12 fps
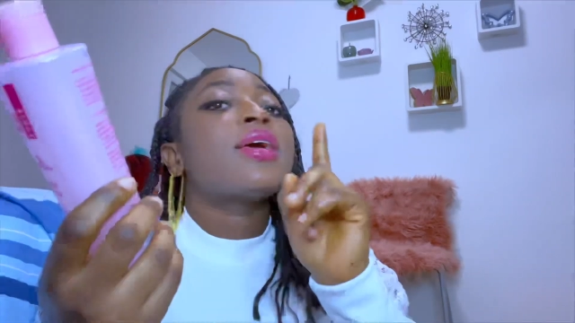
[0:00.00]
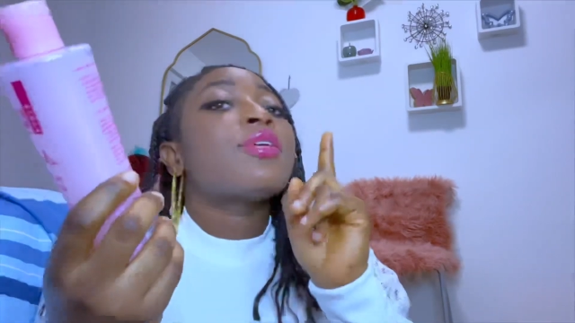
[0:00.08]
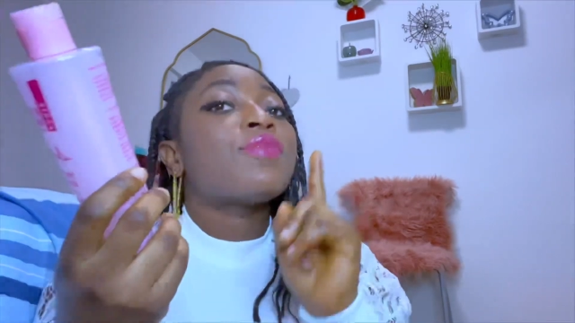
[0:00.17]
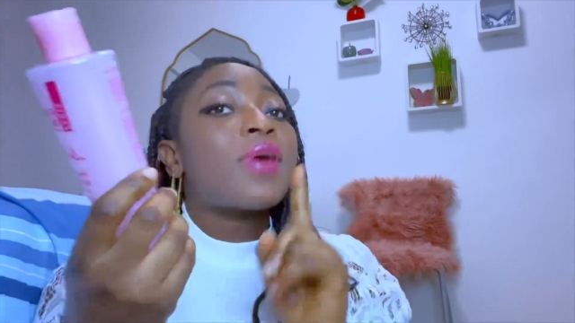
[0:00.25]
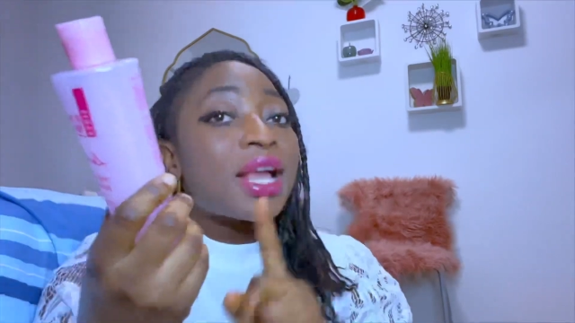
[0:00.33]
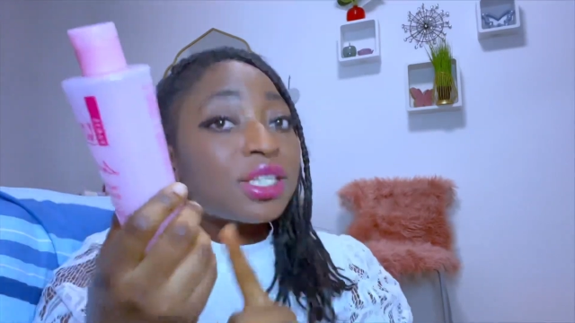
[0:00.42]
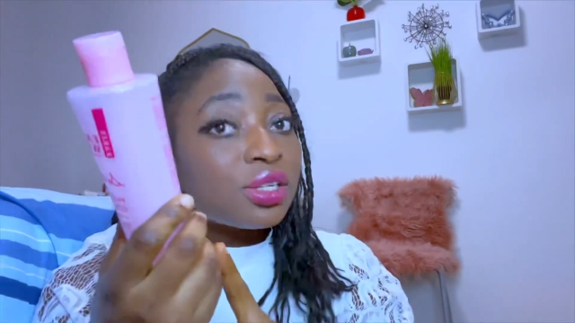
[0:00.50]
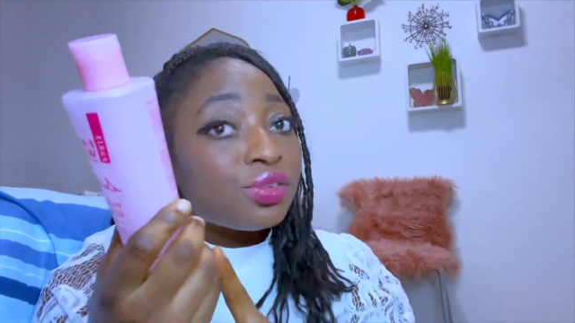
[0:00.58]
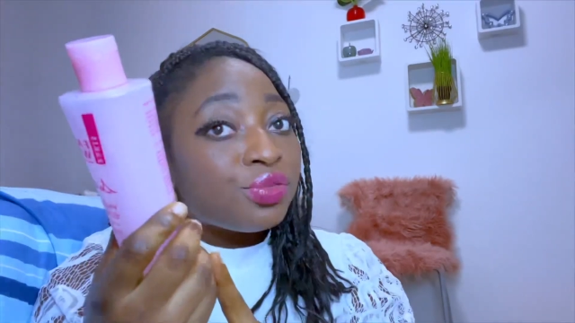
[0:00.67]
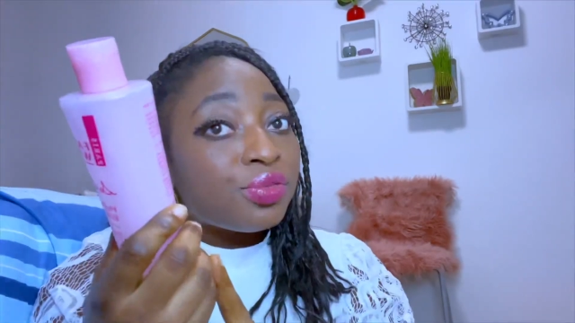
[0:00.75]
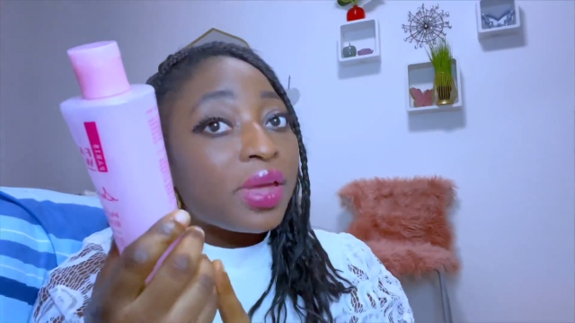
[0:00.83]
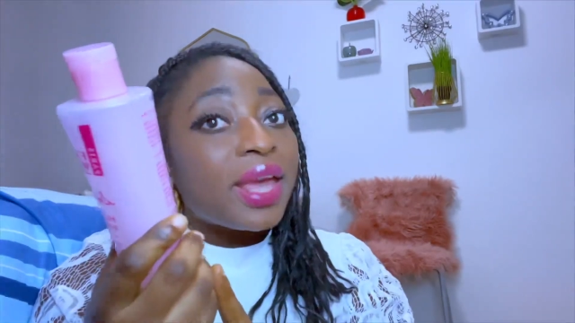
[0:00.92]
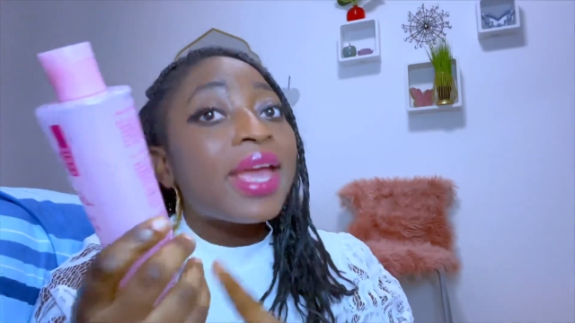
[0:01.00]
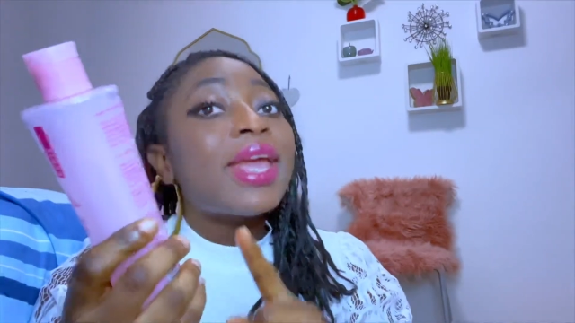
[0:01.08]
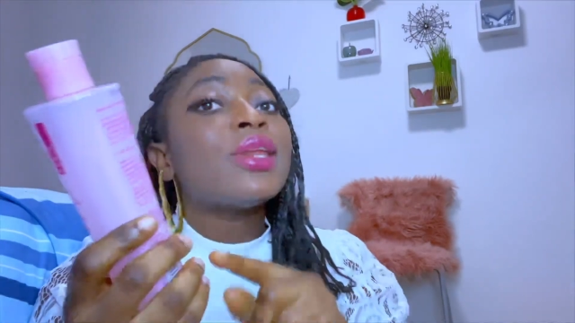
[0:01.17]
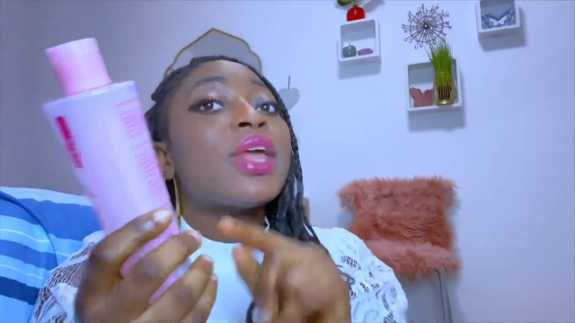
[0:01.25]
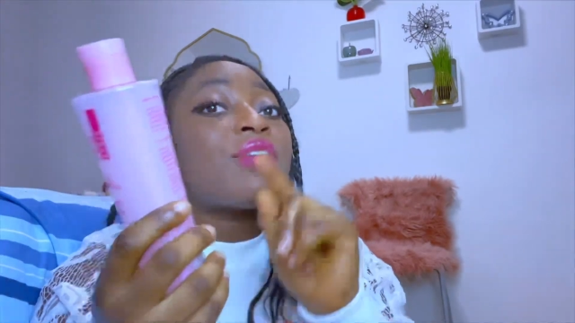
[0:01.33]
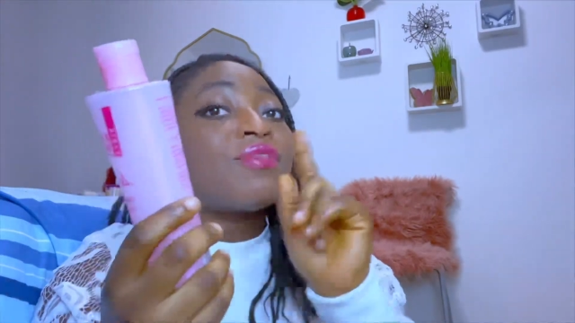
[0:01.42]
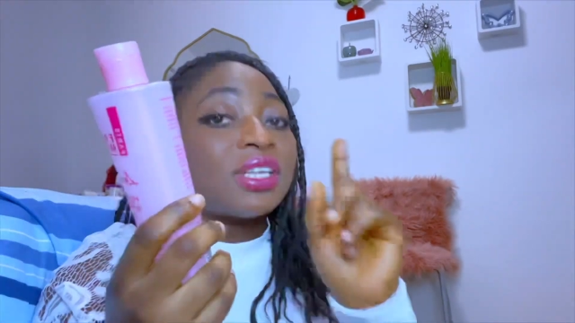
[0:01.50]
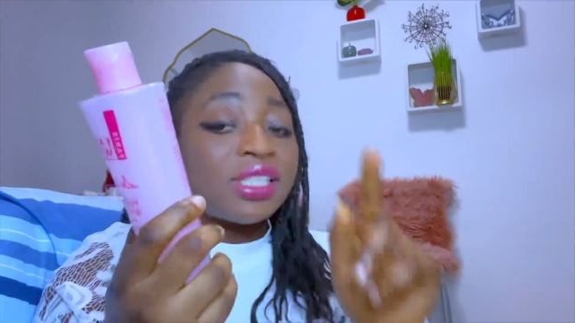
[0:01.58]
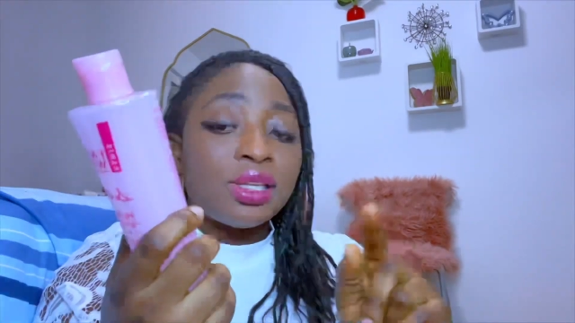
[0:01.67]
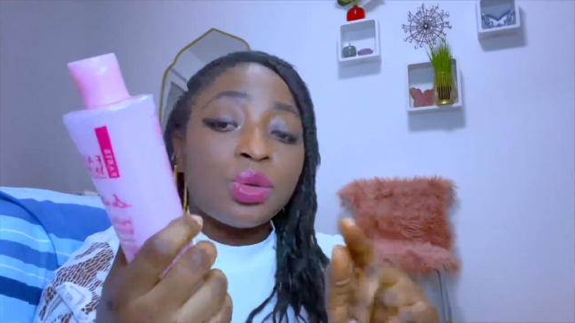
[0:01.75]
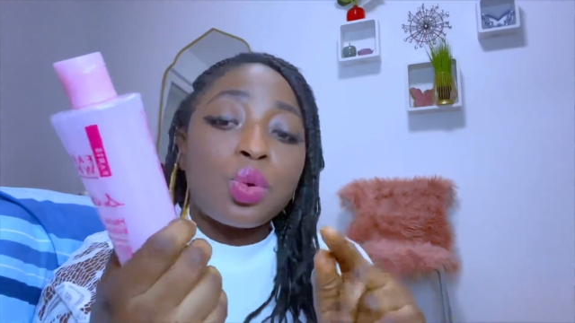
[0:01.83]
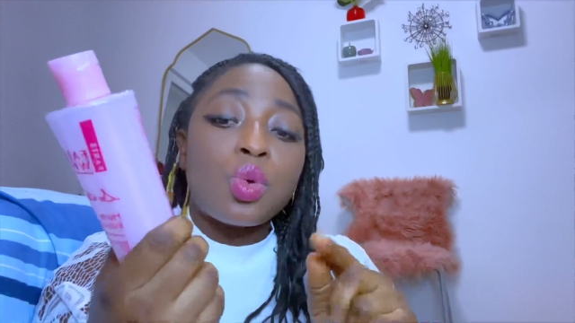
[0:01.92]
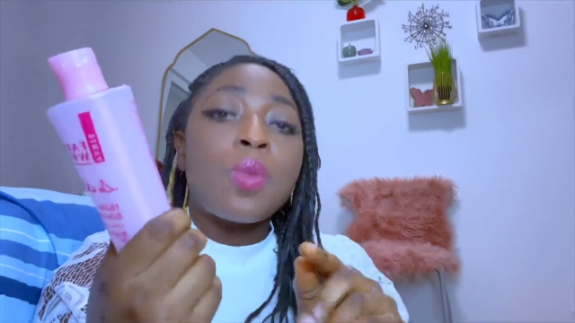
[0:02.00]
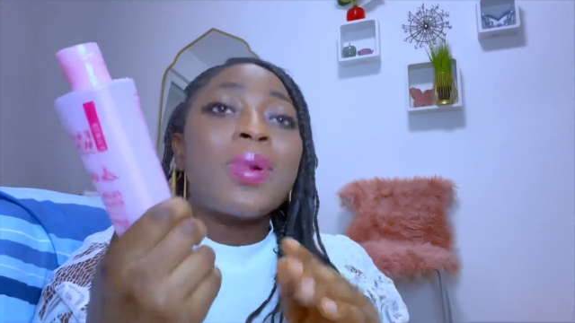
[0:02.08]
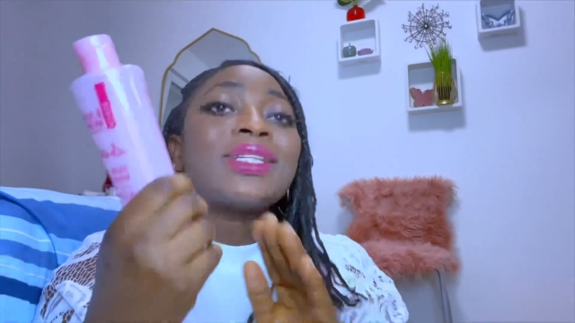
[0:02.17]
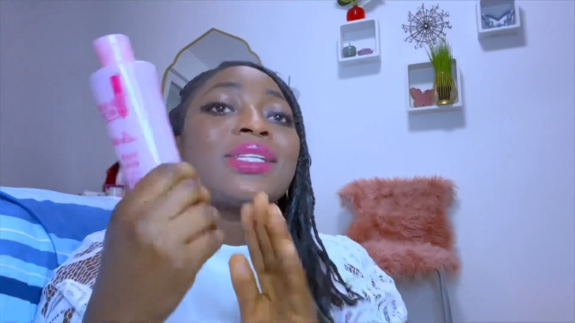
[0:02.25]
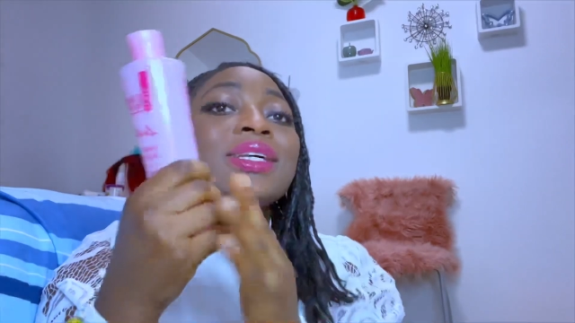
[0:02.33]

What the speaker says: Fashion Fair and Evershin cocoa butter.